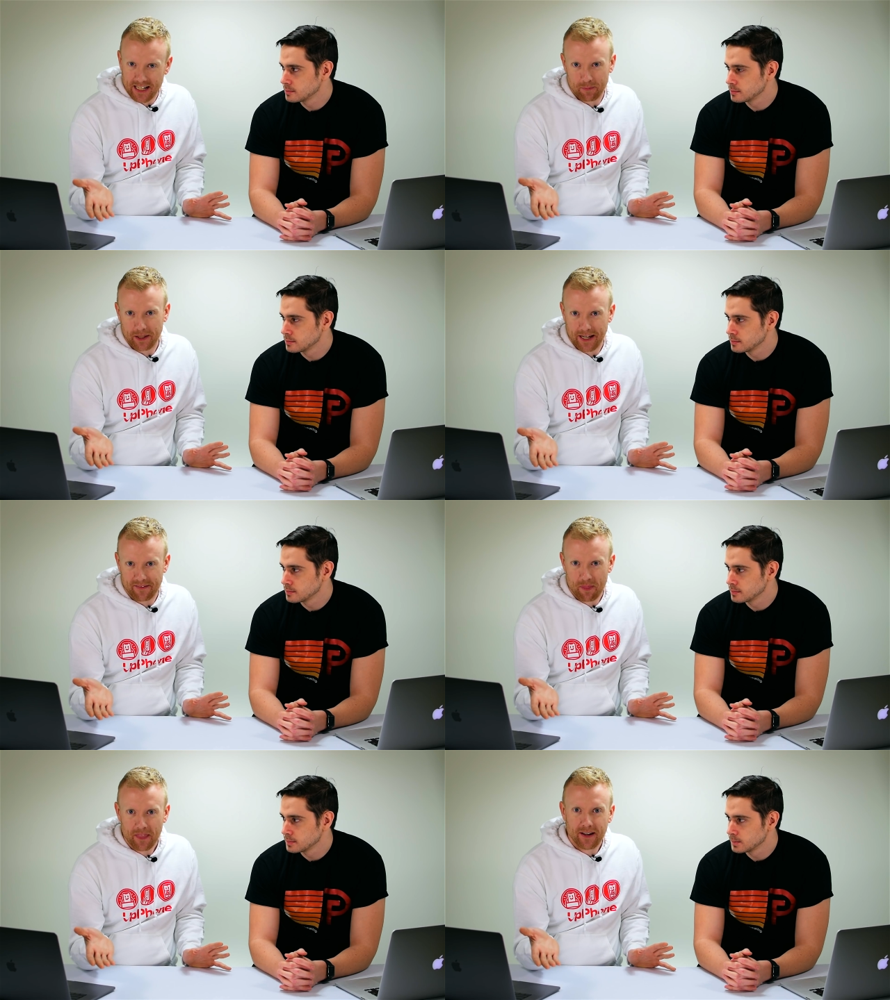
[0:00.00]
Speaker 1: data
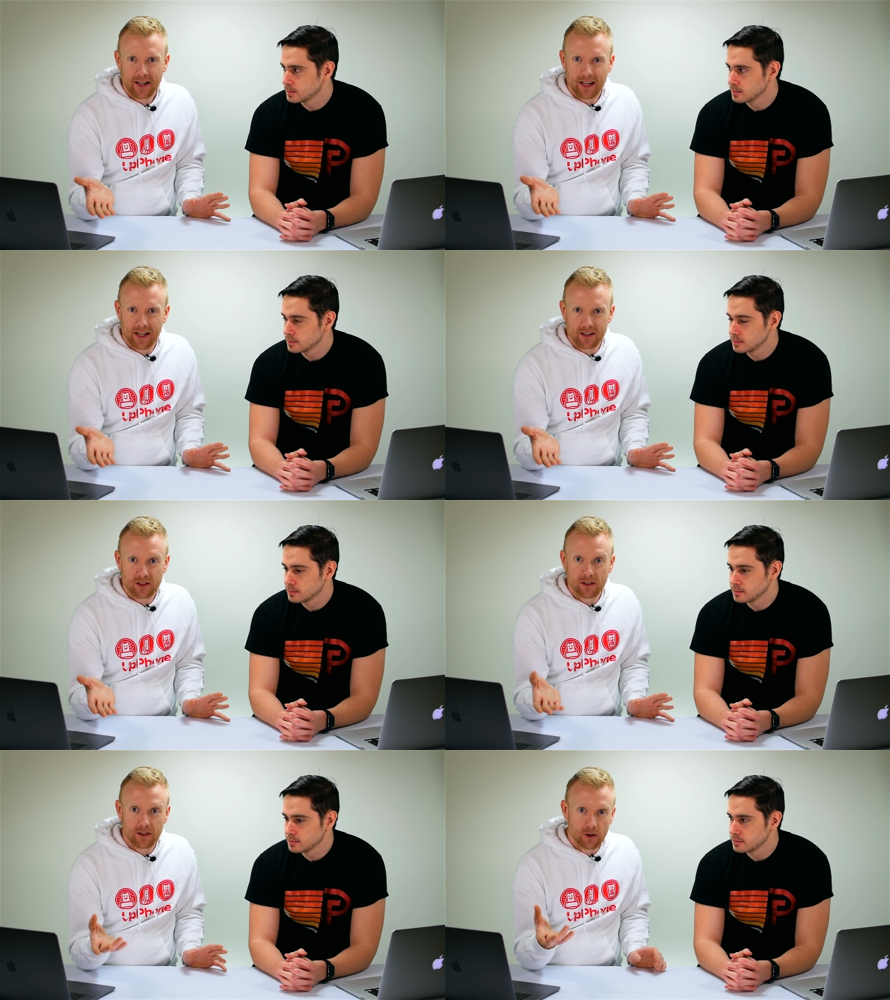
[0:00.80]
plan
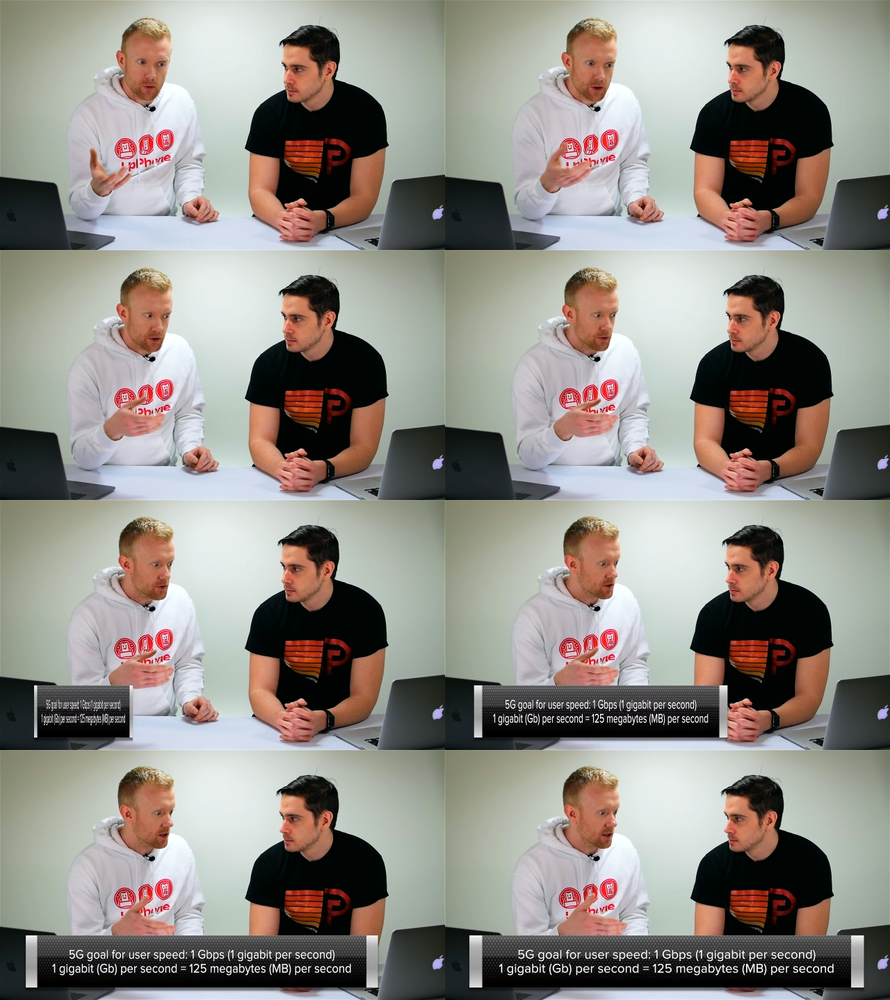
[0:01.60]
and you
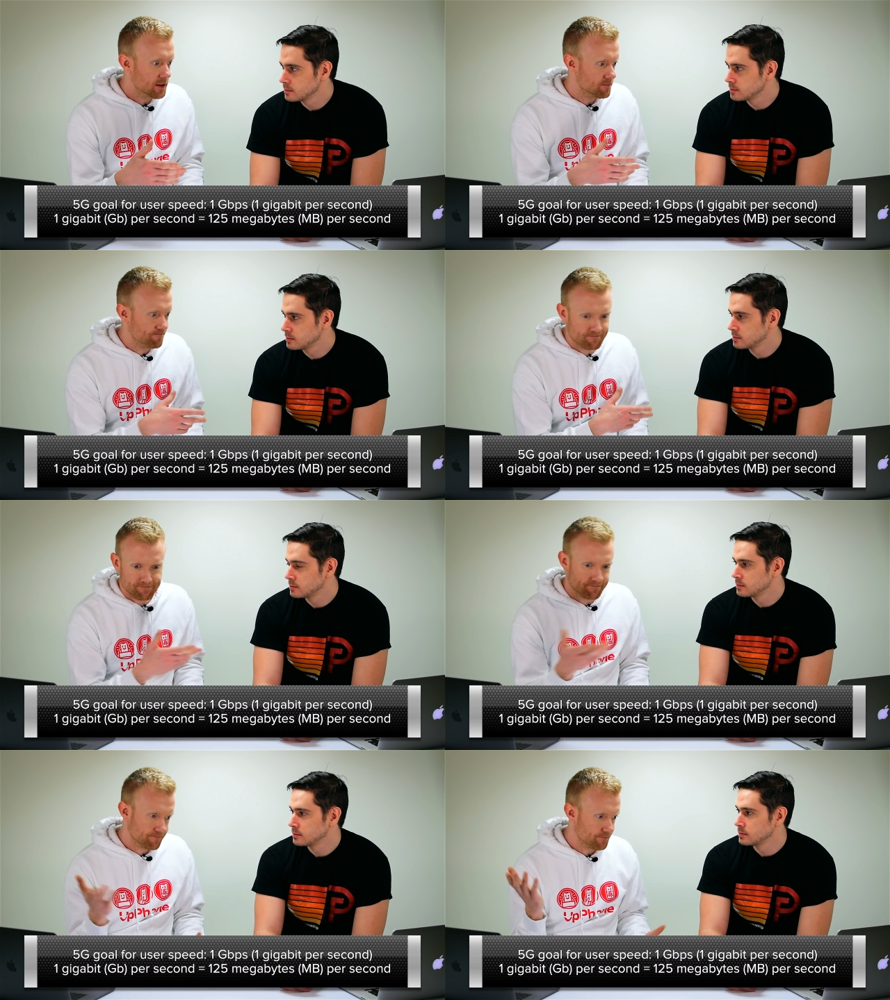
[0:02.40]
use the
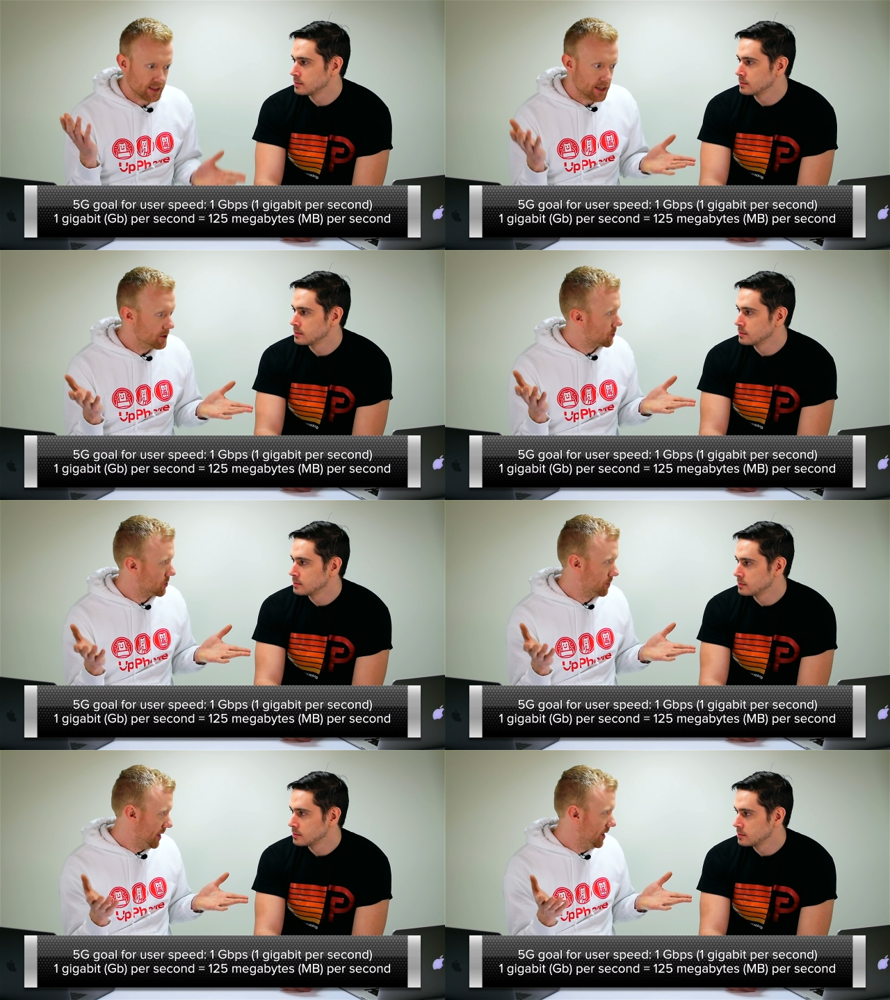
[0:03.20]
the
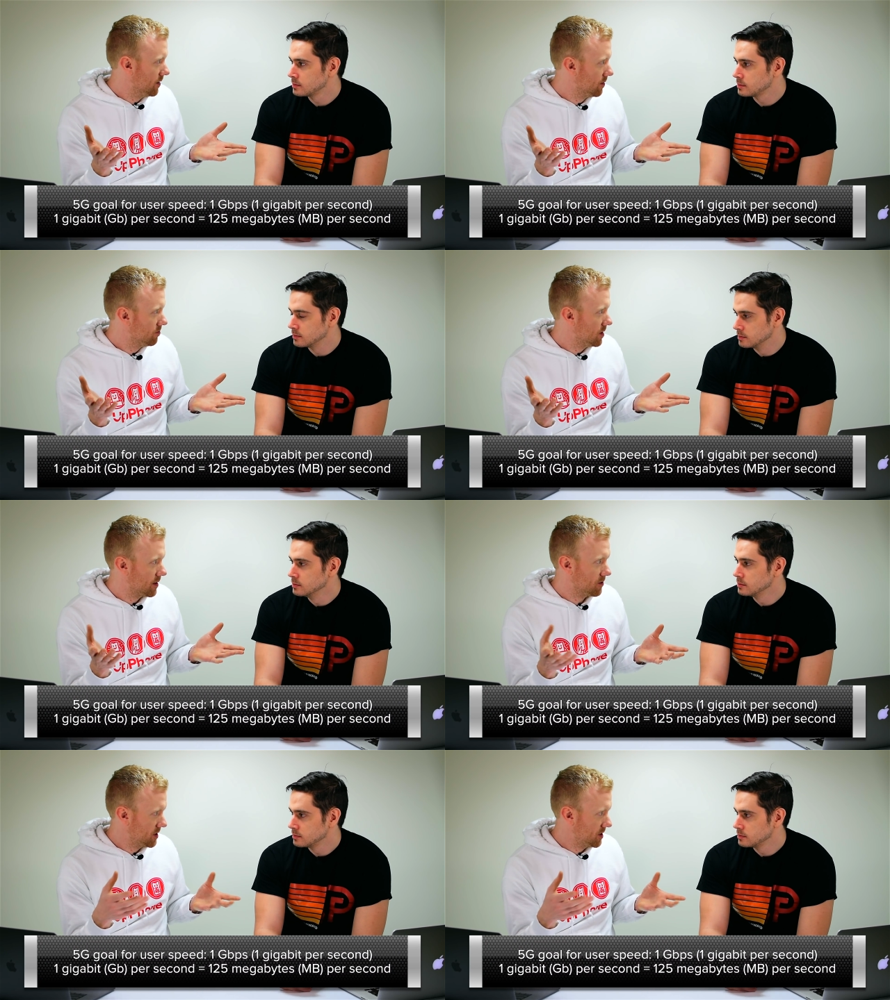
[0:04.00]
user speed mm -hmm.